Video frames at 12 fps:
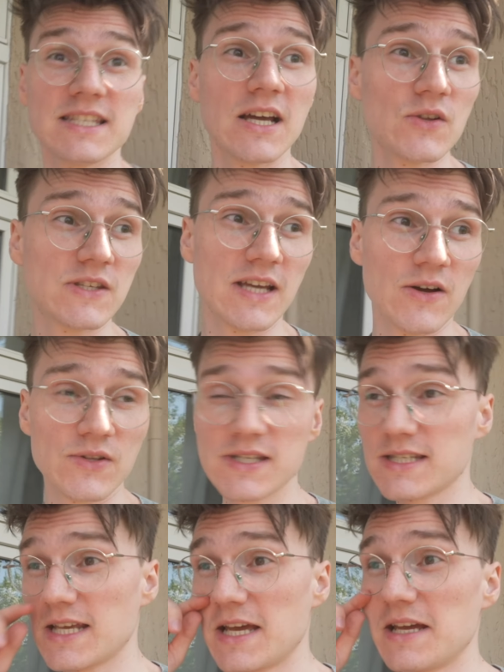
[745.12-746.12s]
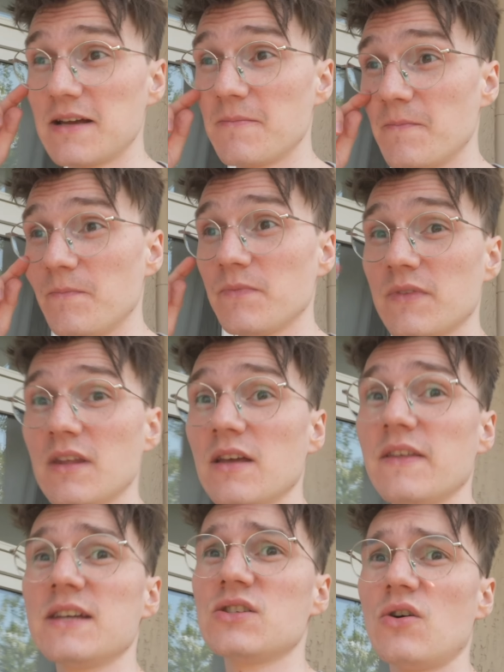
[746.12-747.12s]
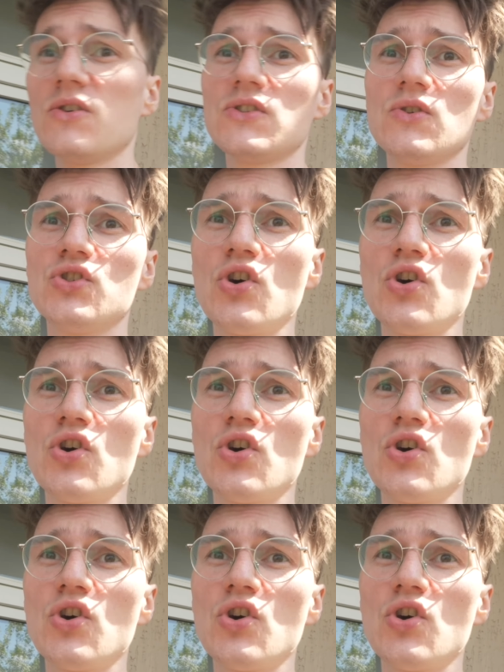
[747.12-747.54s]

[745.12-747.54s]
I would say it's about the same. Like,